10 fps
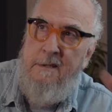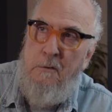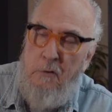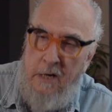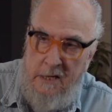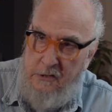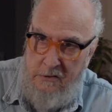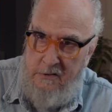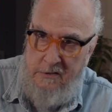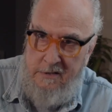there were
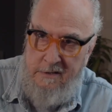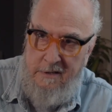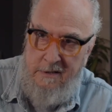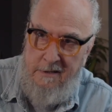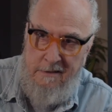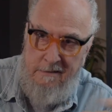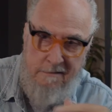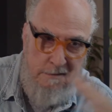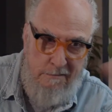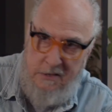elections
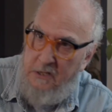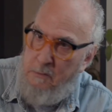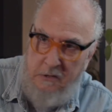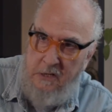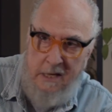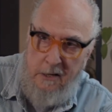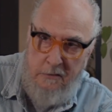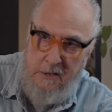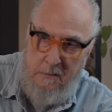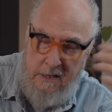6 months
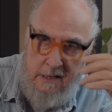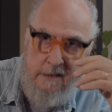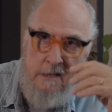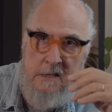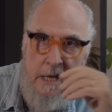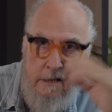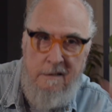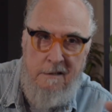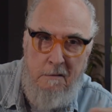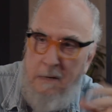later, something like this,
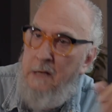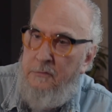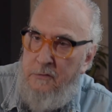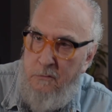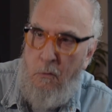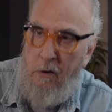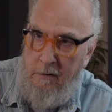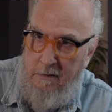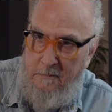and the left won.